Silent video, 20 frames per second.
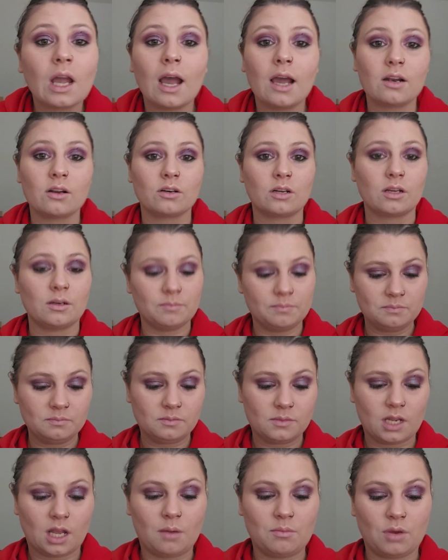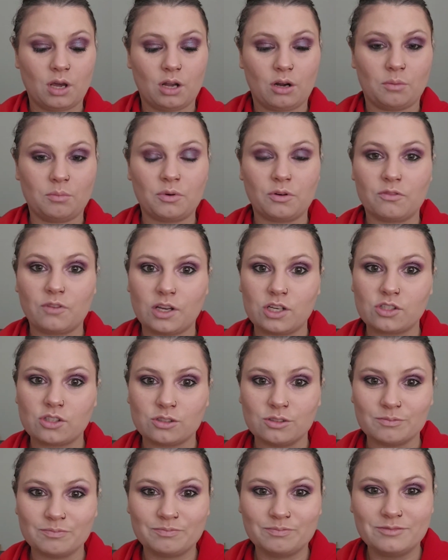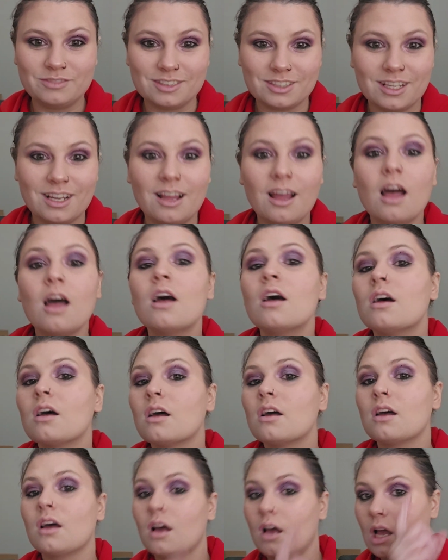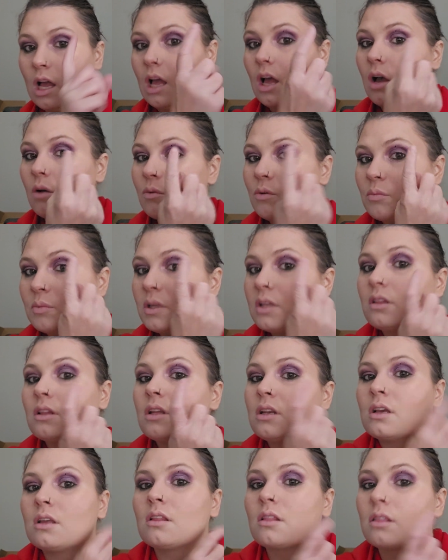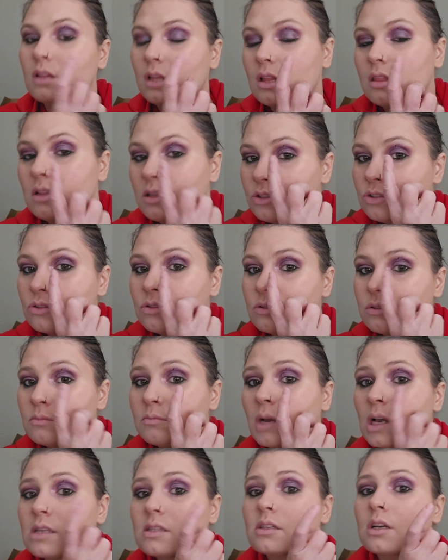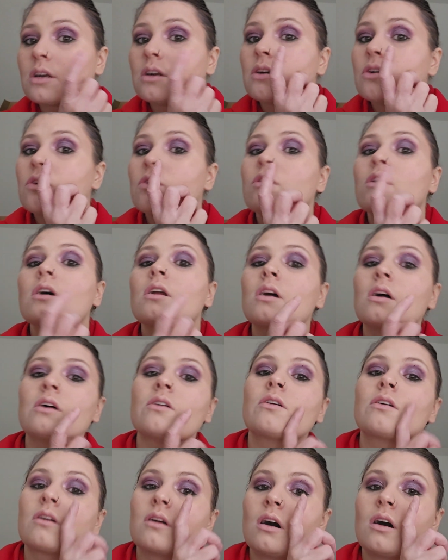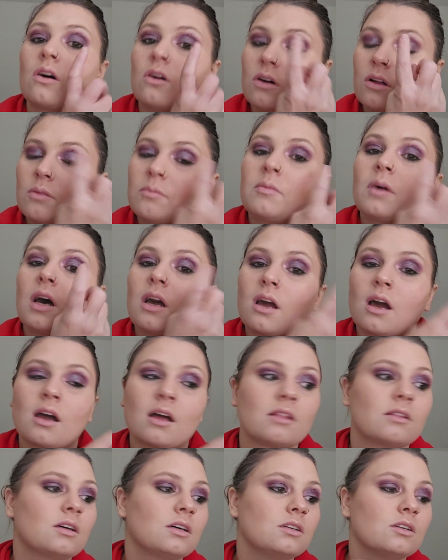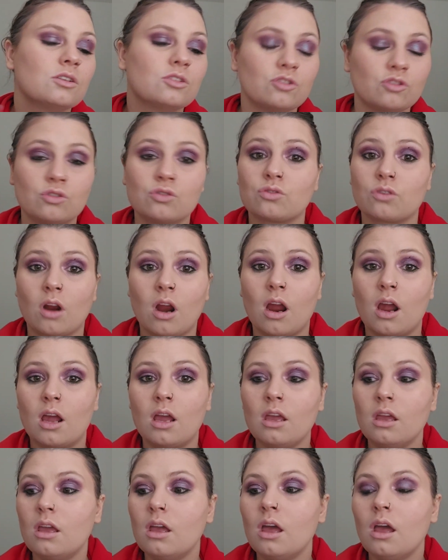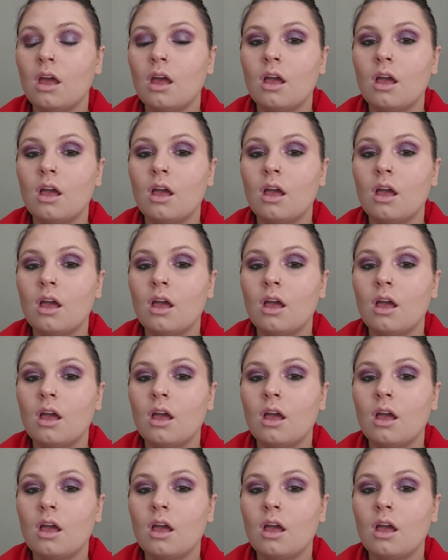I don't know. I'm not a professional. I will be letting this mascara that I got on my eyelid dry